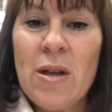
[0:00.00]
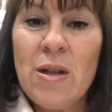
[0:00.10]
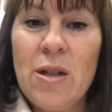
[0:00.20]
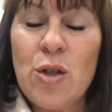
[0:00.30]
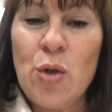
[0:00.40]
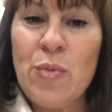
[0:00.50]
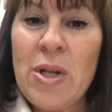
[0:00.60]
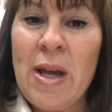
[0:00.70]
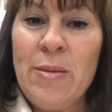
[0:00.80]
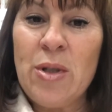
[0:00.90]

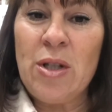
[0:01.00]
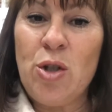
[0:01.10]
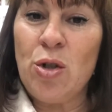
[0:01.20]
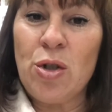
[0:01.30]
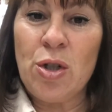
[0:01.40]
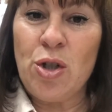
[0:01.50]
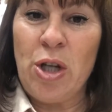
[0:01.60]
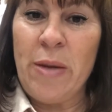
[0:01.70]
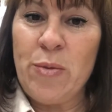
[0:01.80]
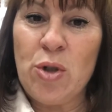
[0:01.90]
sometimes it's just as
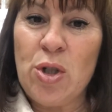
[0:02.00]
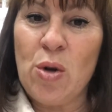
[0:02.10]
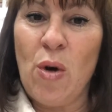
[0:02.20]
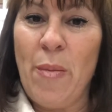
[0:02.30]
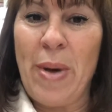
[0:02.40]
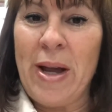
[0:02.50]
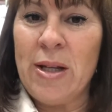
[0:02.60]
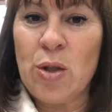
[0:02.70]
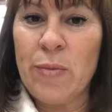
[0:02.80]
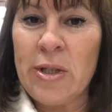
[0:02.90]
cheap just to go and buy
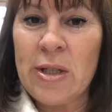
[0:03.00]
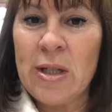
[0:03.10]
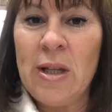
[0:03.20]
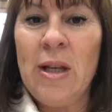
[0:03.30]
something.